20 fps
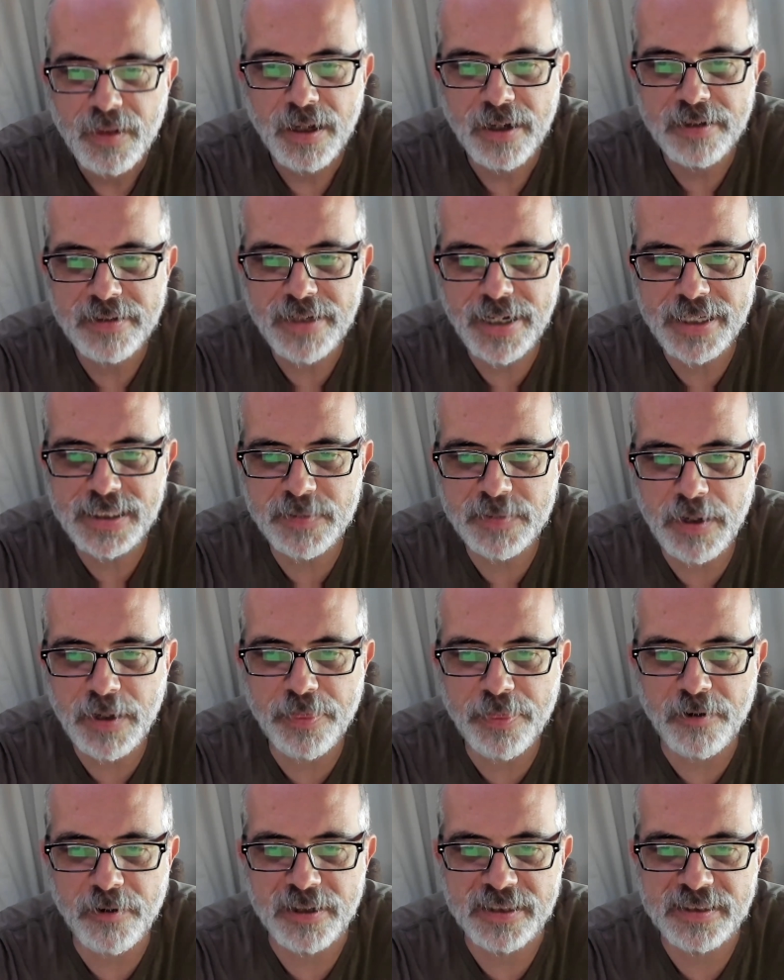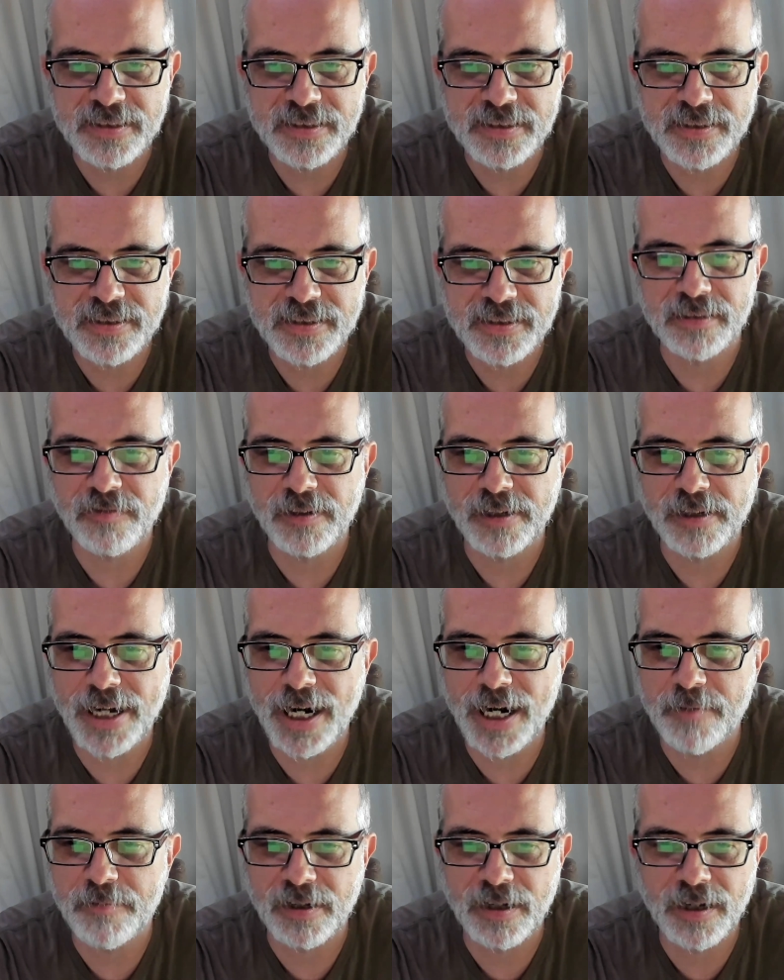It takes about 30 seconds for the
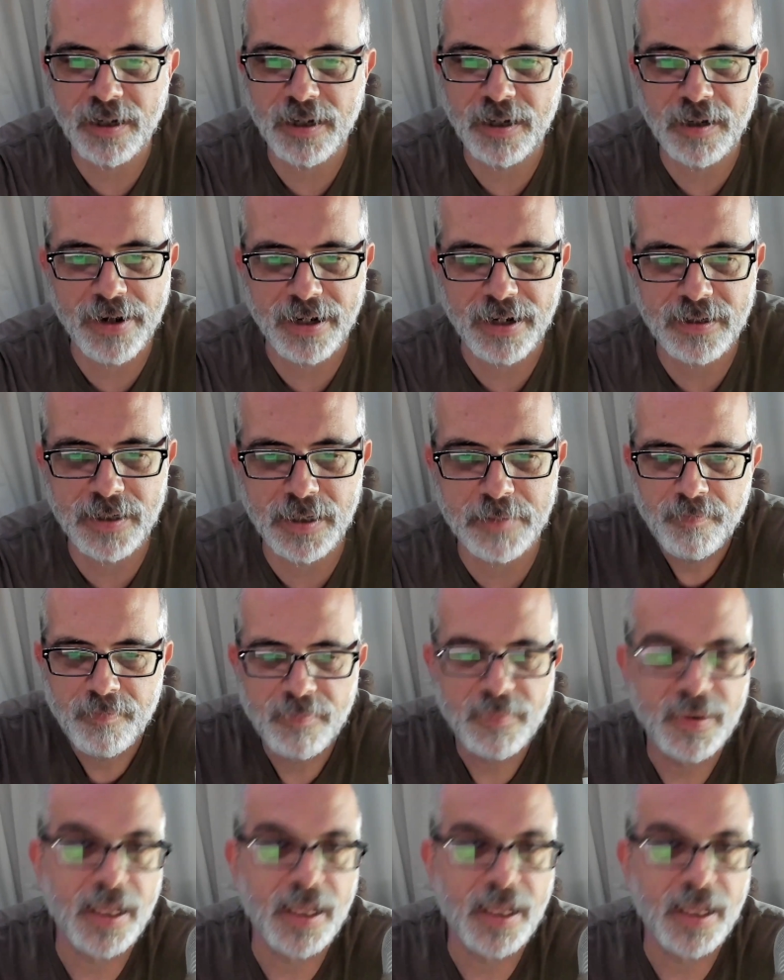camera to come back up.